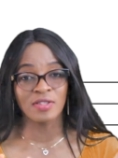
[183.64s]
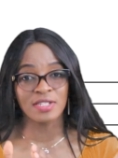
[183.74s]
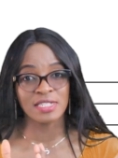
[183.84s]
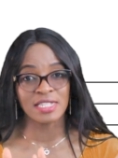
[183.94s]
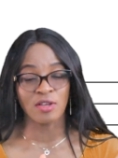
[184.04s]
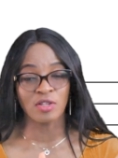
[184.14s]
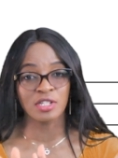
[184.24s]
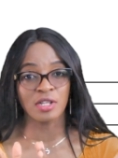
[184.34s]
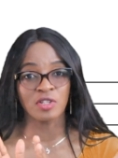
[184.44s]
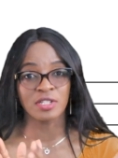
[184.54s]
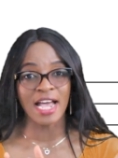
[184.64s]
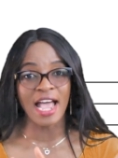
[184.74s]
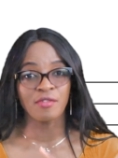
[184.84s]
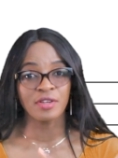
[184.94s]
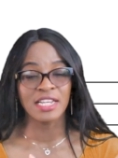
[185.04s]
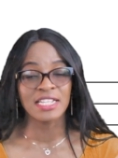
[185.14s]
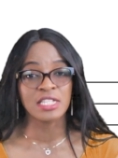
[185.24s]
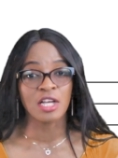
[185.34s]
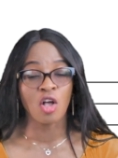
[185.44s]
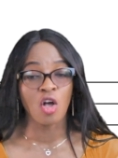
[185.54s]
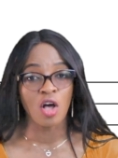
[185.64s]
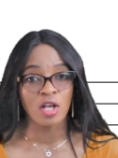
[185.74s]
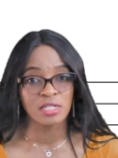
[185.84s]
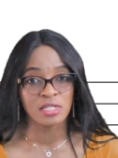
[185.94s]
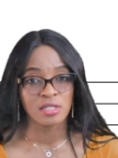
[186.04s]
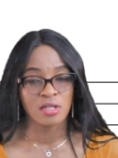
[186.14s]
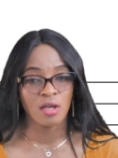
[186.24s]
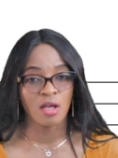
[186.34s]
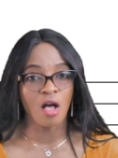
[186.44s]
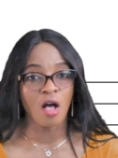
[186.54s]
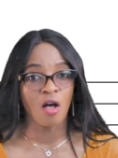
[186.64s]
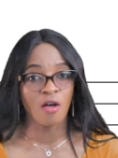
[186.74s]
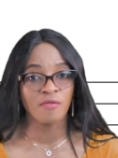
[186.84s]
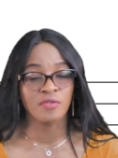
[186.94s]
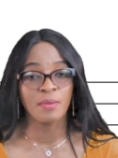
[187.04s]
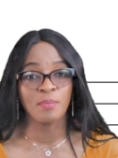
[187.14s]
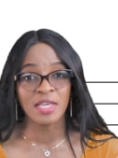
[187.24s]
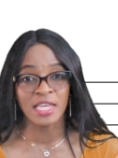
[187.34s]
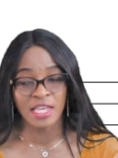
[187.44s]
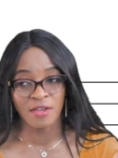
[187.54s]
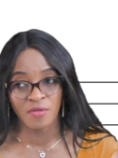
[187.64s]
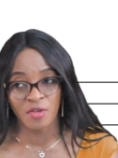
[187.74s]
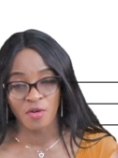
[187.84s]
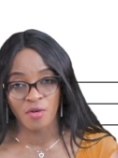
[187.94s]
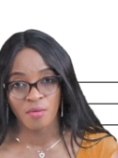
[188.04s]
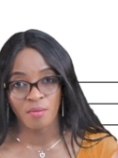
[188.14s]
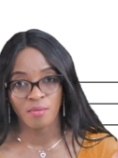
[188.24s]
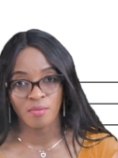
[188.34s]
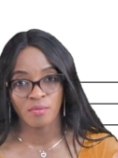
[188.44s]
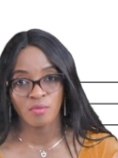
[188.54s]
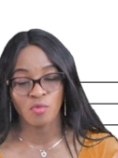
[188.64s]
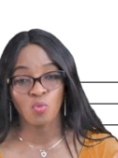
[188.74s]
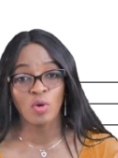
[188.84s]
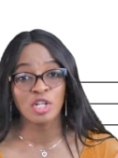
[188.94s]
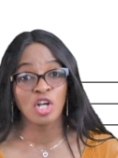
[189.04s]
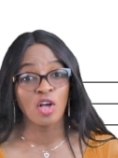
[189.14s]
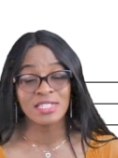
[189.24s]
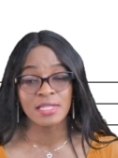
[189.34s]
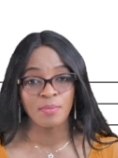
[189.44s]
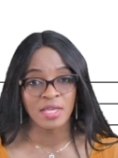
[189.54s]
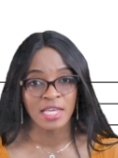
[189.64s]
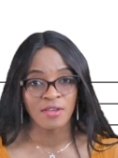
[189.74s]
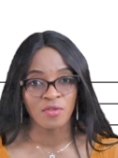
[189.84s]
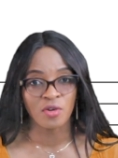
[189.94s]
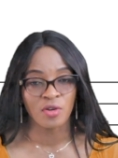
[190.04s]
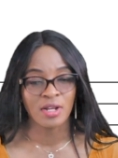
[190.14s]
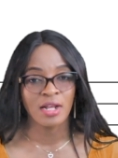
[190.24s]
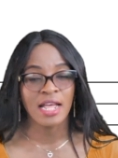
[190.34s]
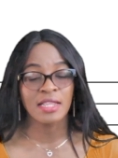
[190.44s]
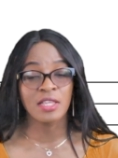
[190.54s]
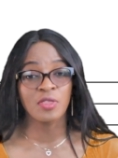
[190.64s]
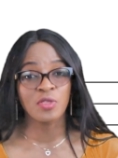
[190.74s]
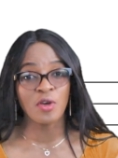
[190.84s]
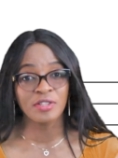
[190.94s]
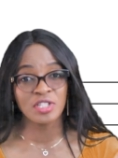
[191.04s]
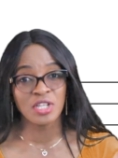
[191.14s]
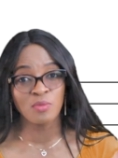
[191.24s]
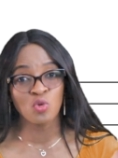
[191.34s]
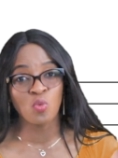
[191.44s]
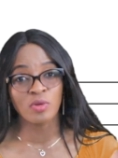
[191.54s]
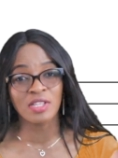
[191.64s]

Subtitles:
on the diary is the cause of the behavior. What caused the behavior? The third thing you